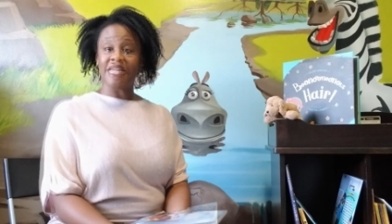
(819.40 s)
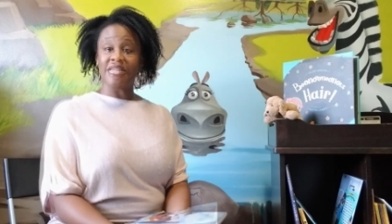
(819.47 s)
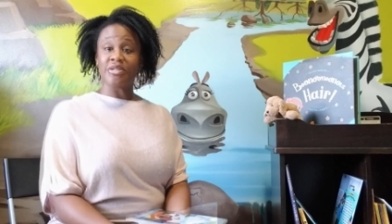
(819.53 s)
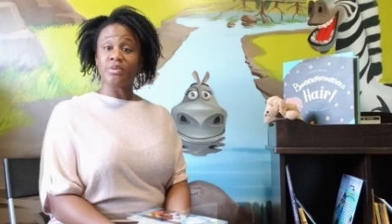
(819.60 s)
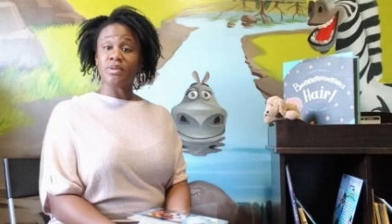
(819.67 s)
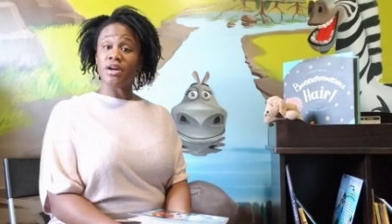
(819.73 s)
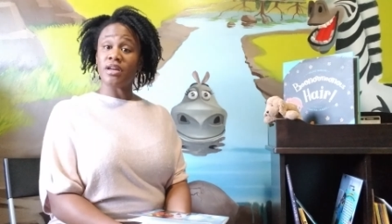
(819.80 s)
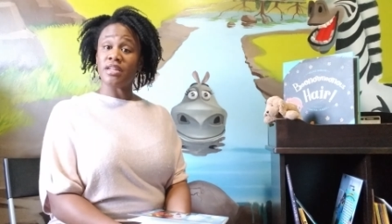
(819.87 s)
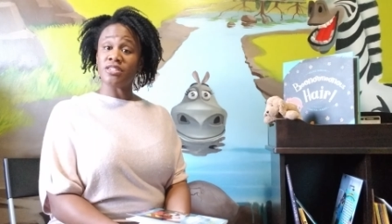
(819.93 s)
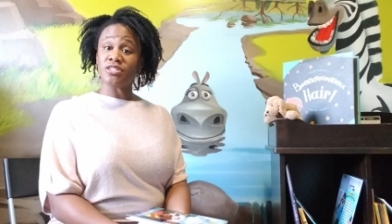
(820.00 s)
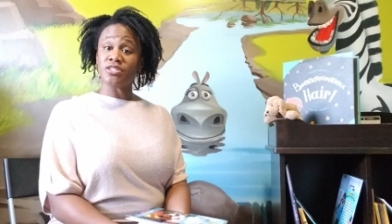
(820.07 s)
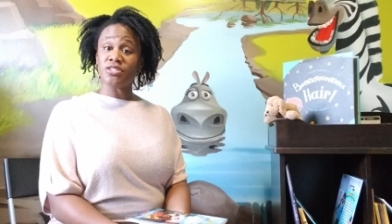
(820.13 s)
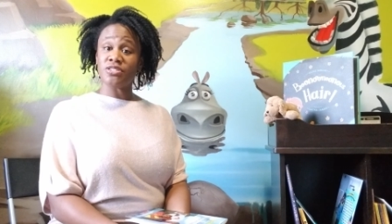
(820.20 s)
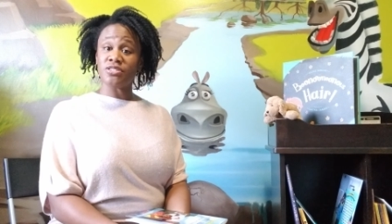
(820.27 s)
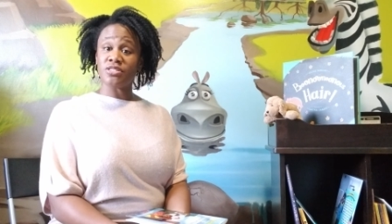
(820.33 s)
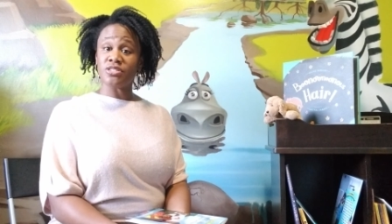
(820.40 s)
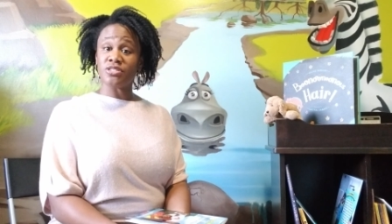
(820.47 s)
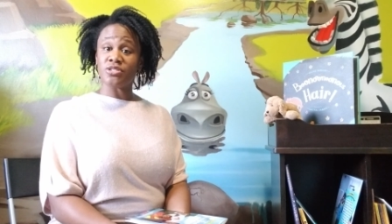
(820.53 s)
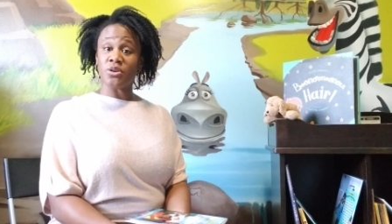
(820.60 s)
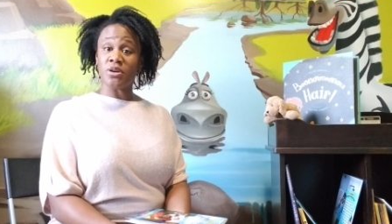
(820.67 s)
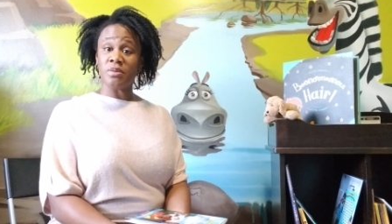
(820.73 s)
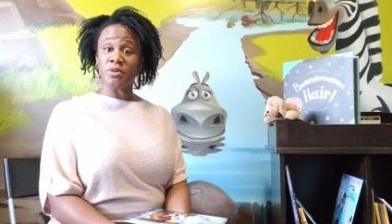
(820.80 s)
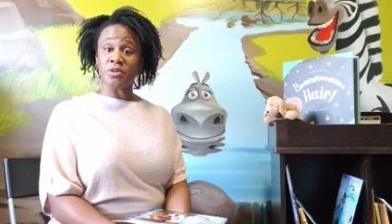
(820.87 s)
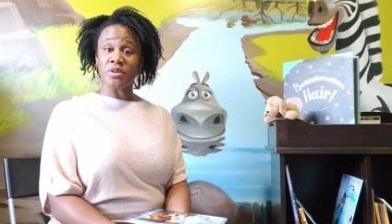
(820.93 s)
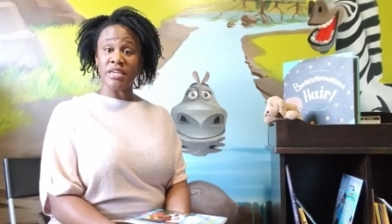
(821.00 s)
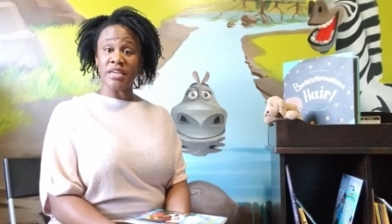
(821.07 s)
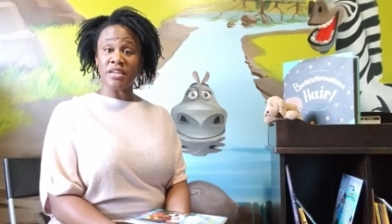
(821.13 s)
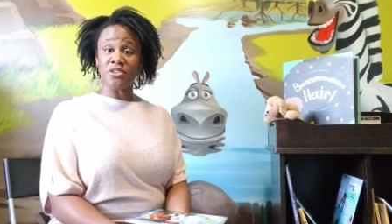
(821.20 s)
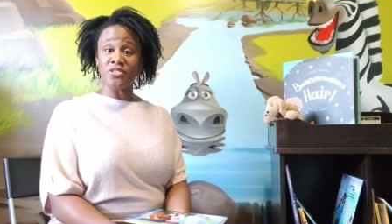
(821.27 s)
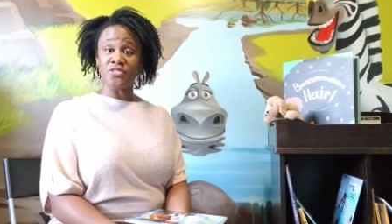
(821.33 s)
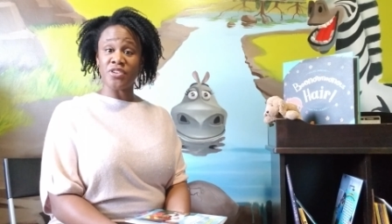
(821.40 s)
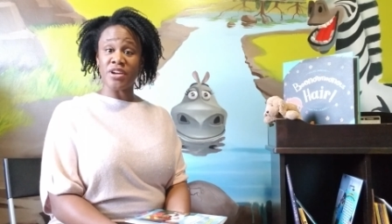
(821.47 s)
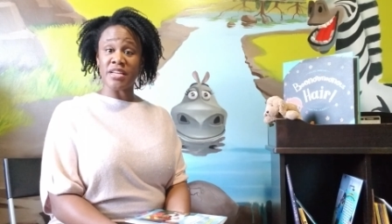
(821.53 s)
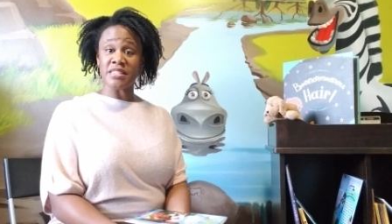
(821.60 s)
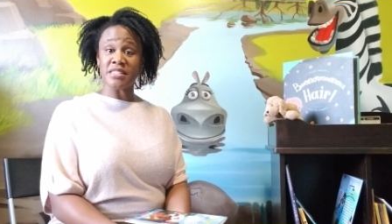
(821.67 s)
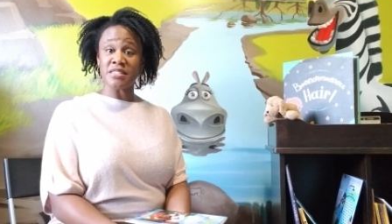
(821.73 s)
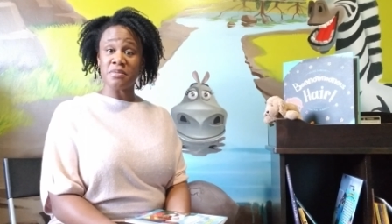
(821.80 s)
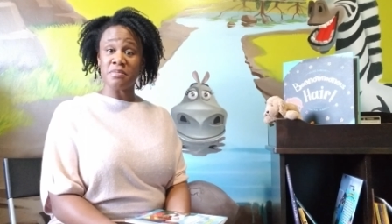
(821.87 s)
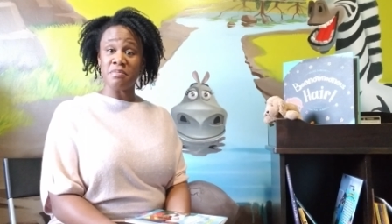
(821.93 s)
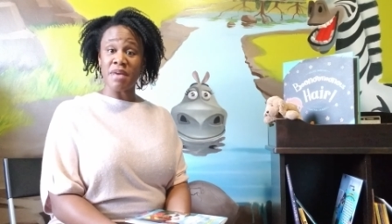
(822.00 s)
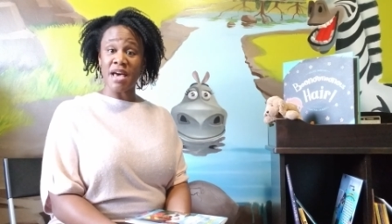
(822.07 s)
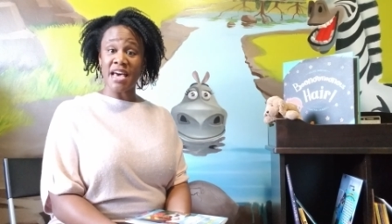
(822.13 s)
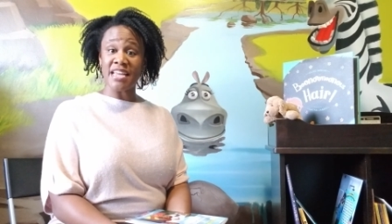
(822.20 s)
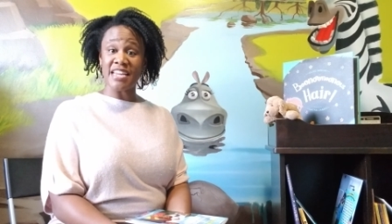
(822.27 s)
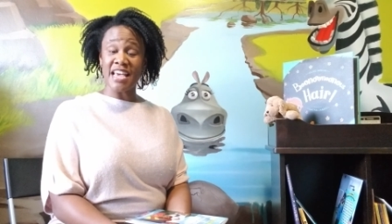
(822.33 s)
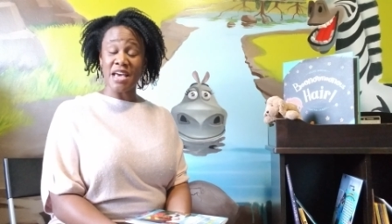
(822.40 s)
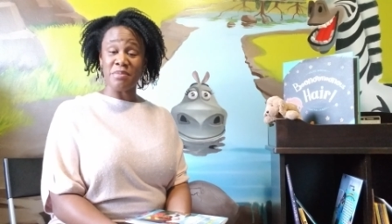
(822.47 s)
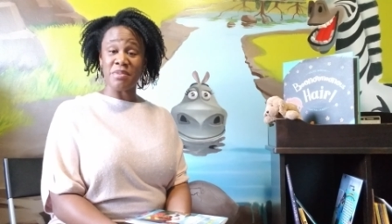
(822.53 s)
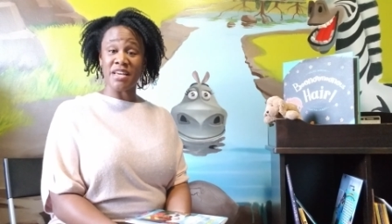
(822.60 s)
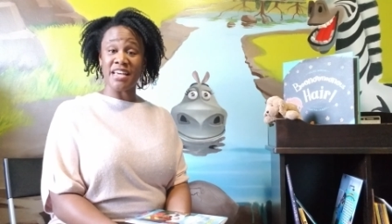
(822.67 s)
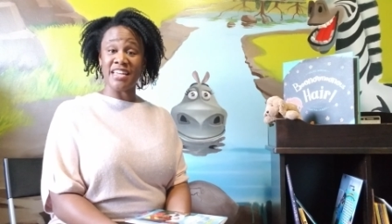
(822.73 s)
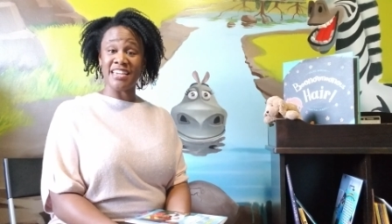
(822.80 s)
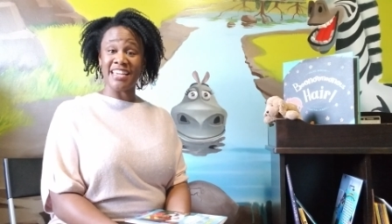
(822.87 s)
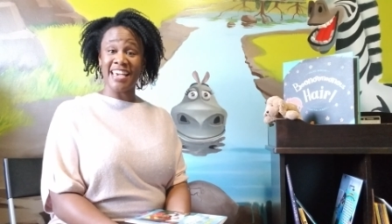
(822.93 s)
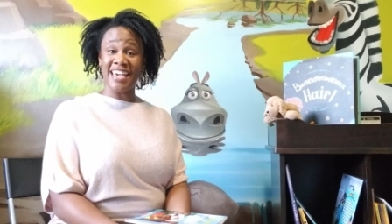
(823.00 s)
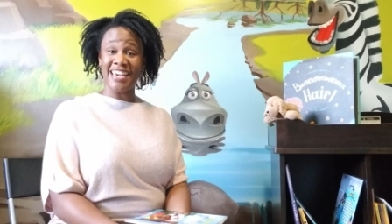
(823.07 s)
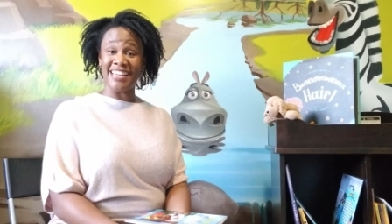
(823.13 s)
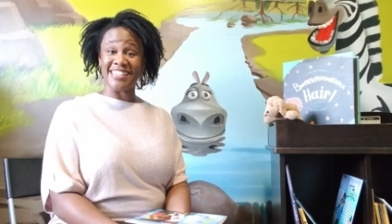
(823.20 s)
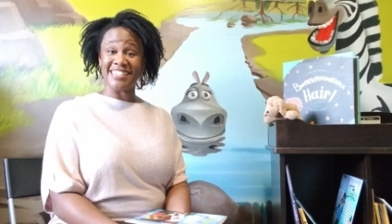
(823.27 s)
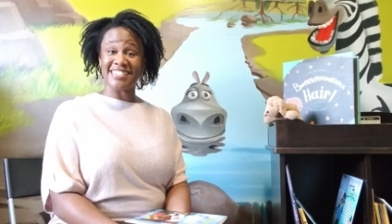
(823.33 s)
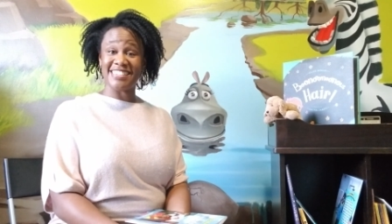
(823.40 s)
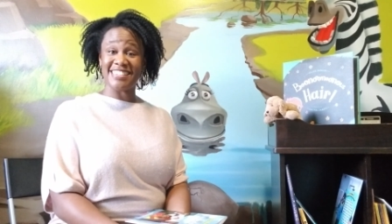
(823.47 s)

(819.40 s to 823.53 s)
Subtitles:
So we got introduced to Zoe-Marie and her friends, Matt, Emma, and Kate.